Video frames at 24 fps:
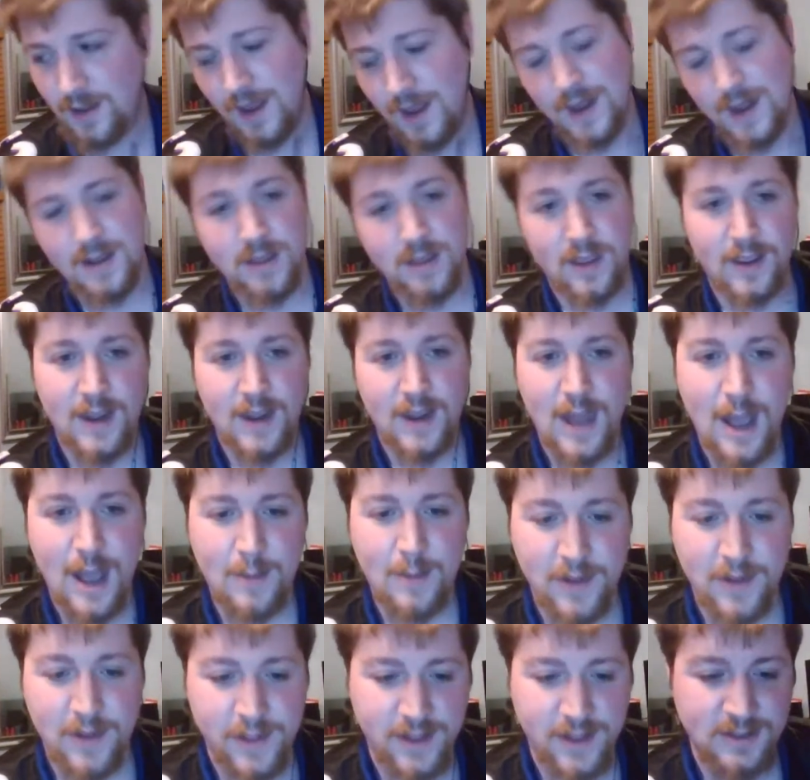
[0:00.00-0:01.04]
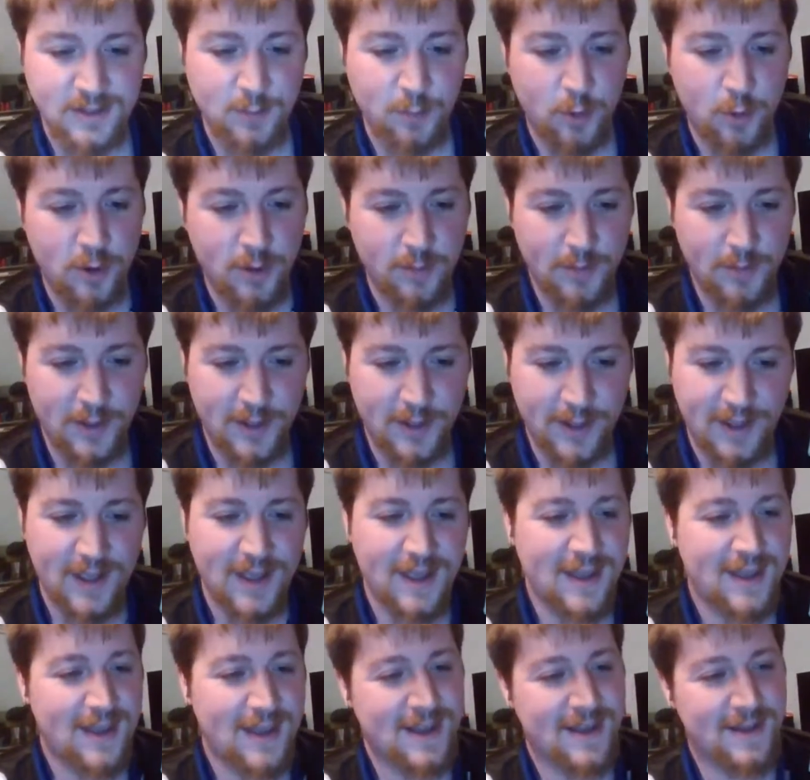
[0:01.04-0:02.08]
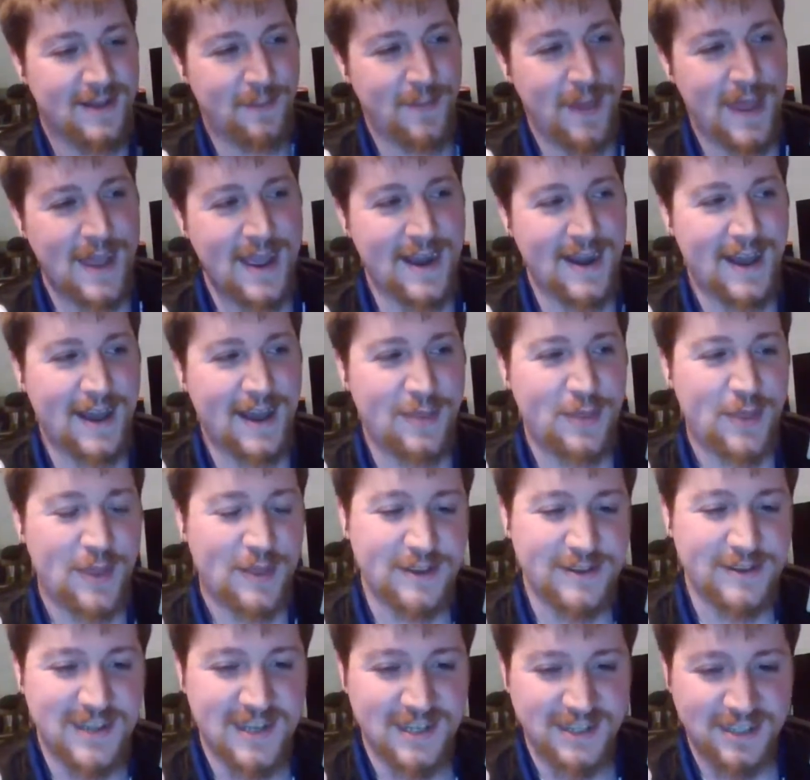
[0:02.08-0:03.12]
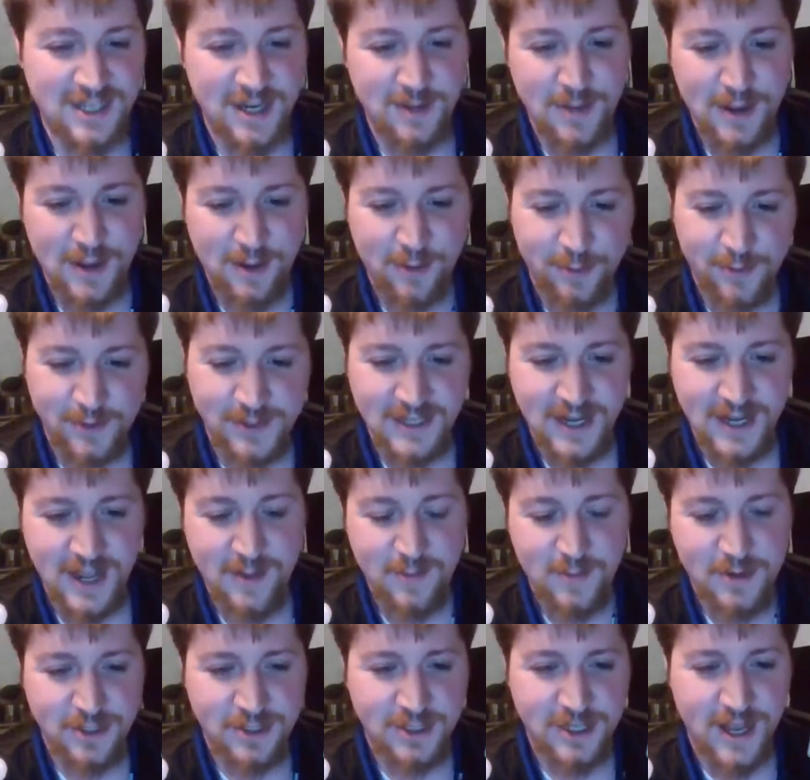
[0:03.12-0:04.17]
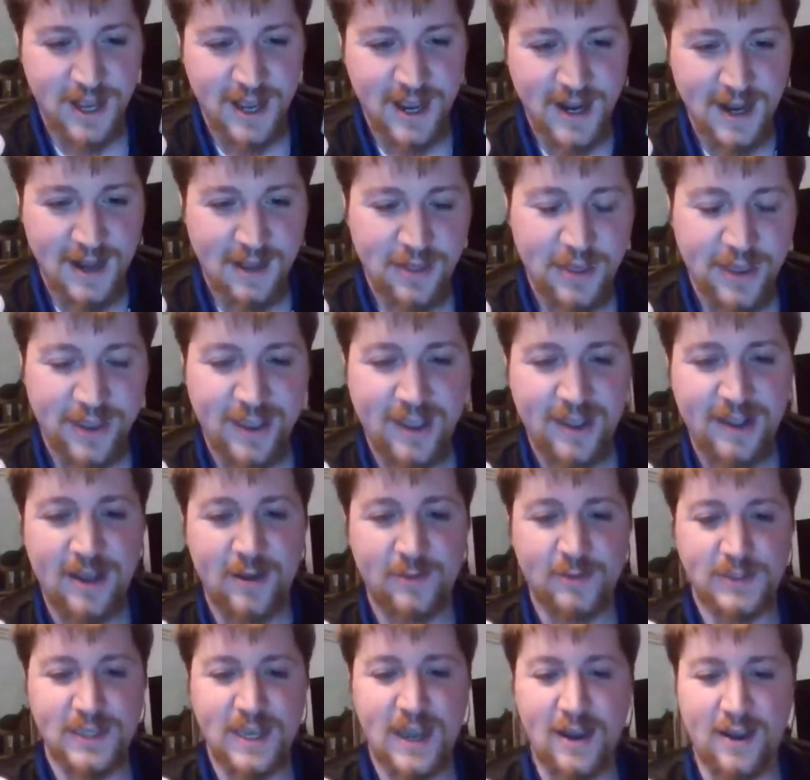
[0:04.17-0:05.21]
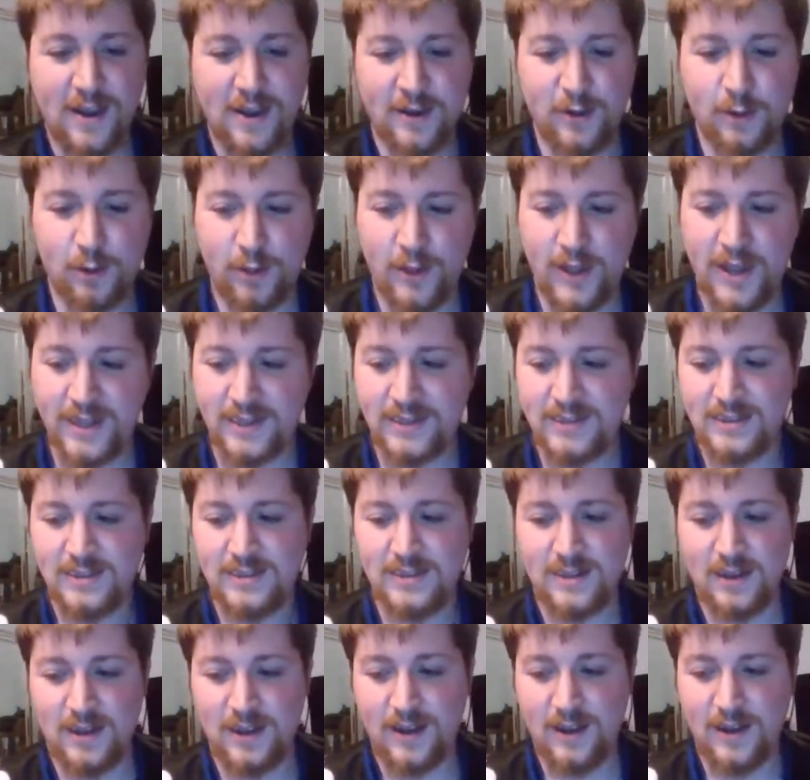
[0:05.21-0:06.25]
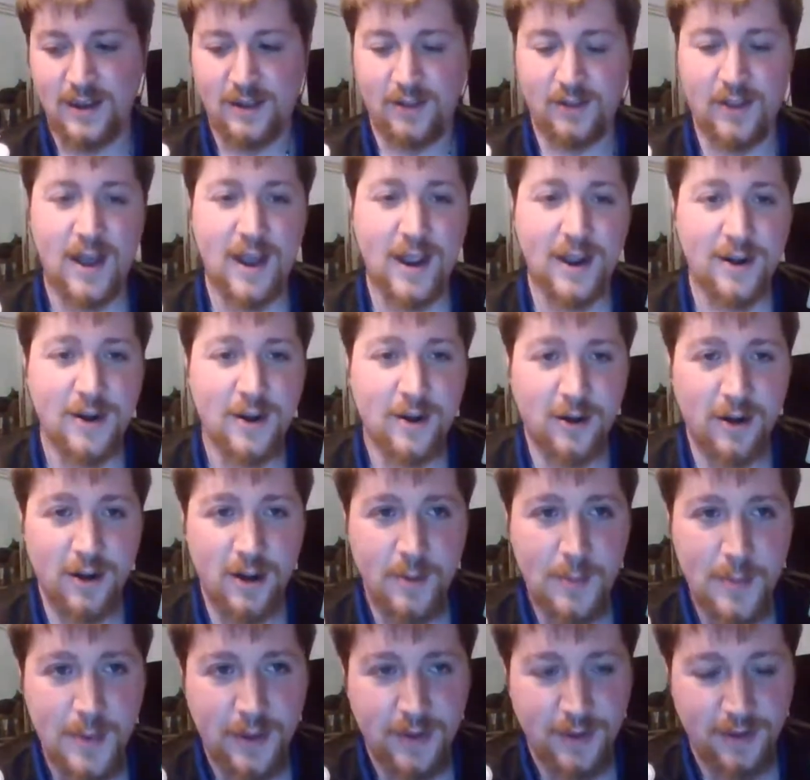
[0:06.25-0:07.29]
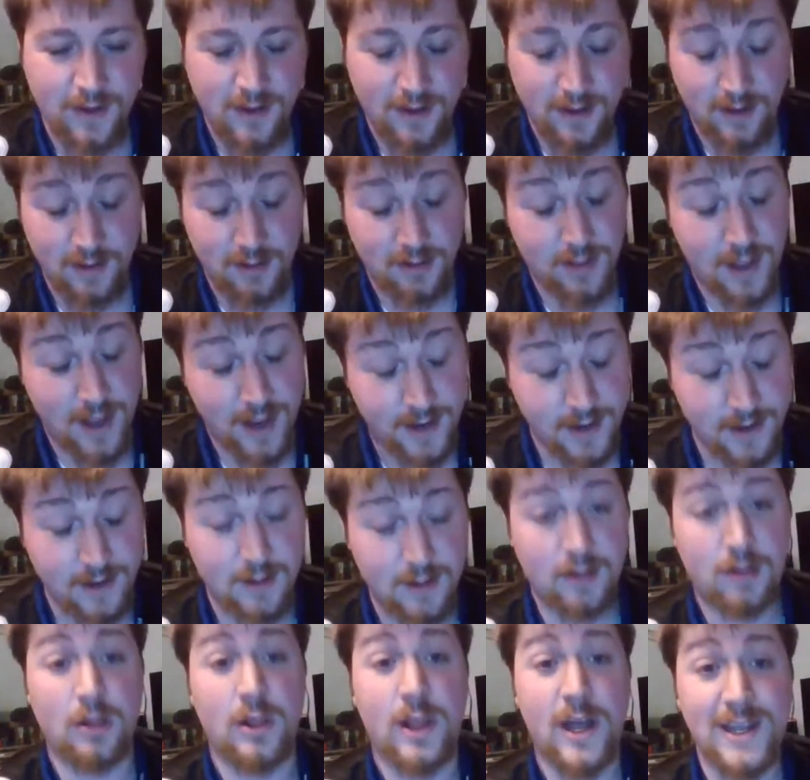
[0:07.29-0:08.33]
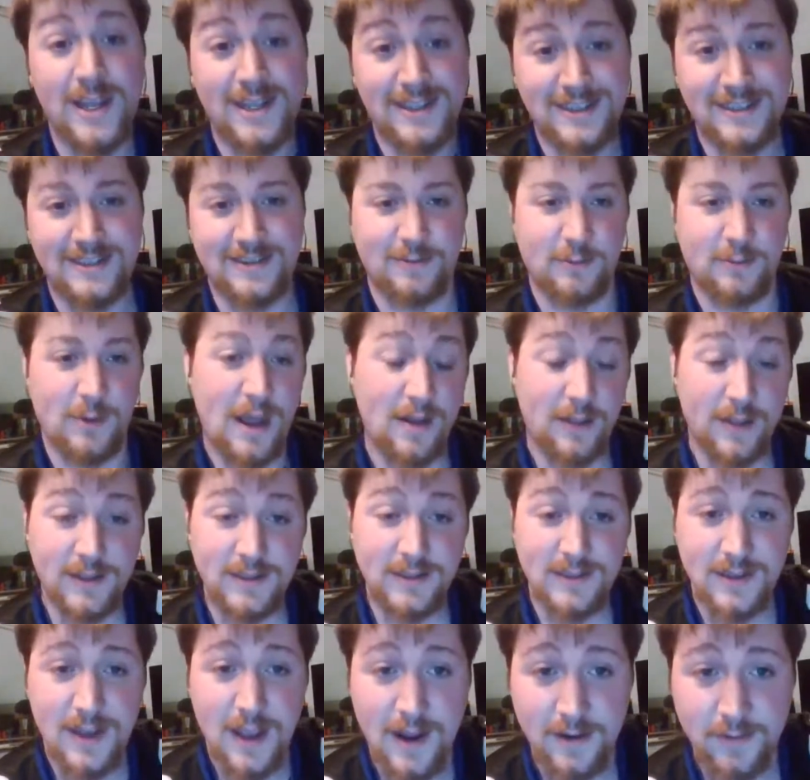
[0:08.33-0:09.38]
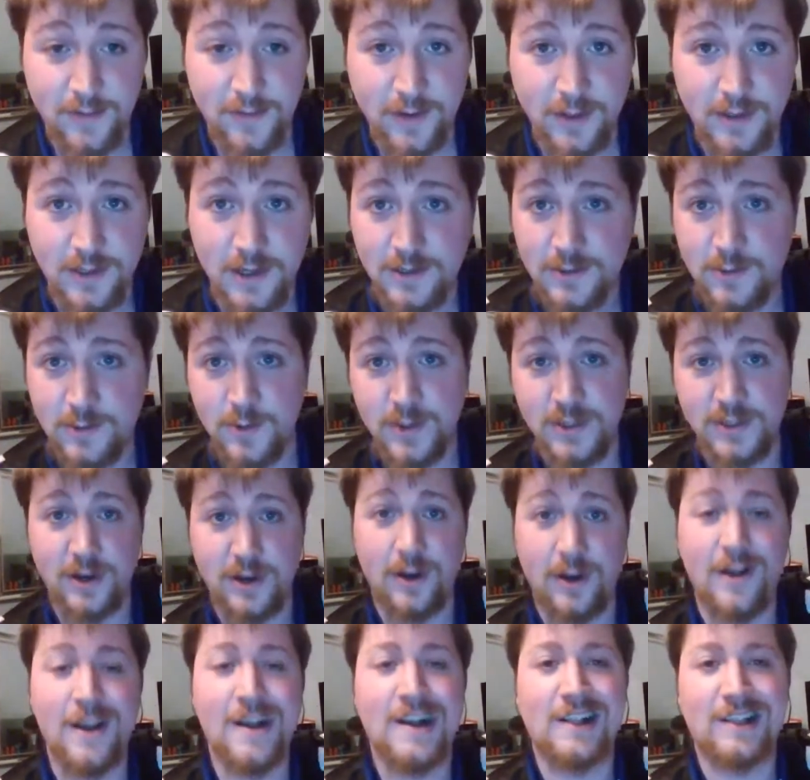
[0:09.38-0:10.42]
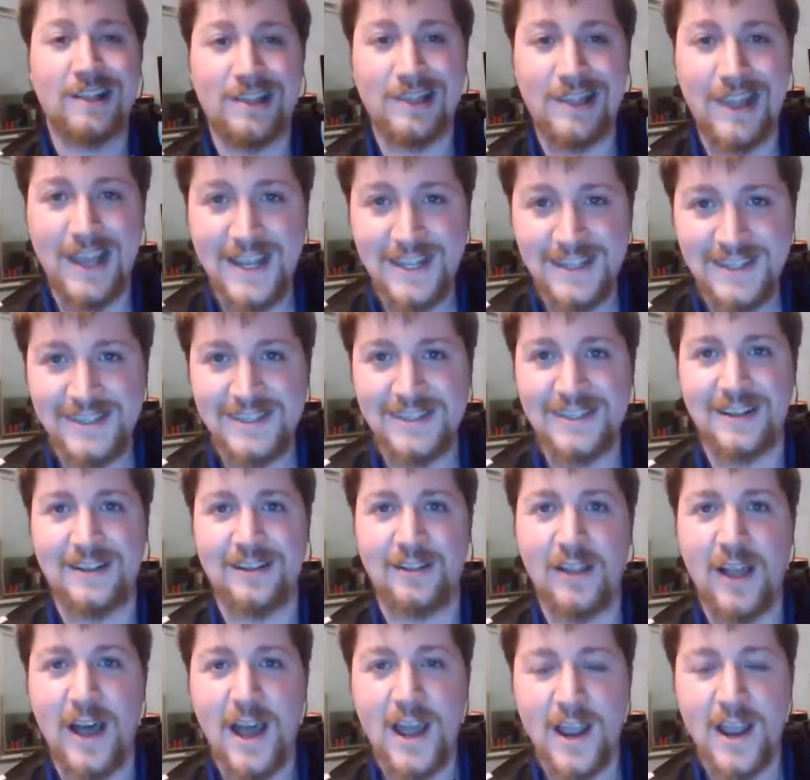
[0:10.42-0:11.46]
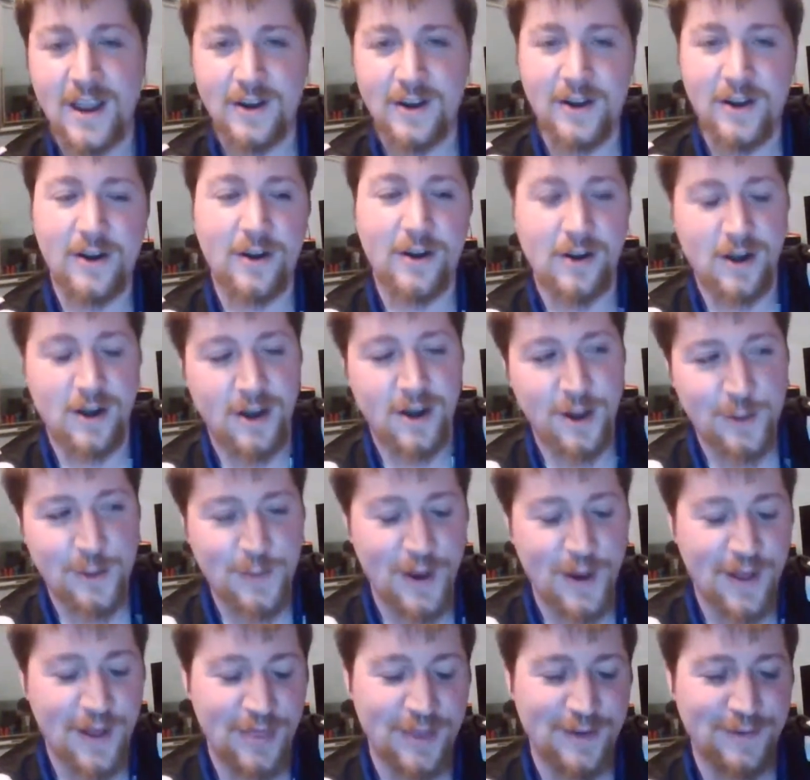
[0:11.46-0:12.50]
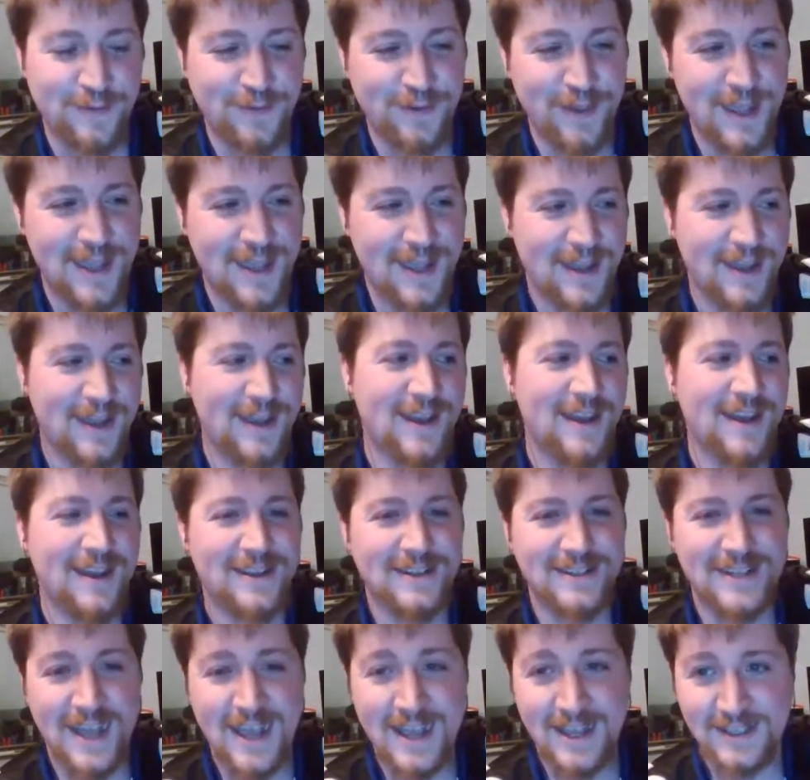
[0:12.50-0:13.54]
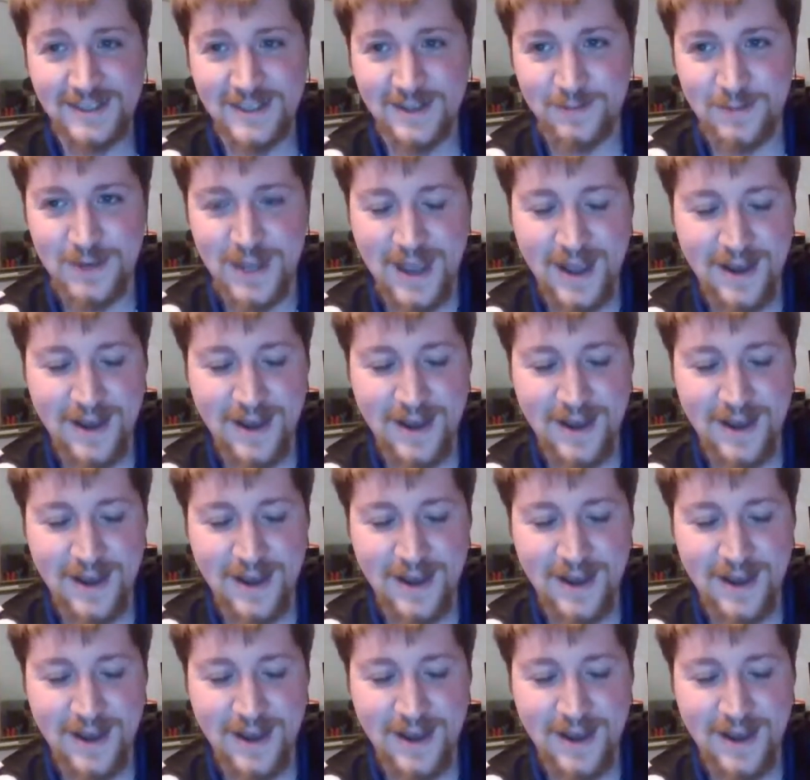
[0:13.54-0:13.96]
anything can happen in this sport. But man, I think this is Jimmy Crute's time to shine. I think he comes out here, lights Lionheart up. Lights. Wow, that's kind of a tongue twister. Lights Lionheart up on the feet, takes him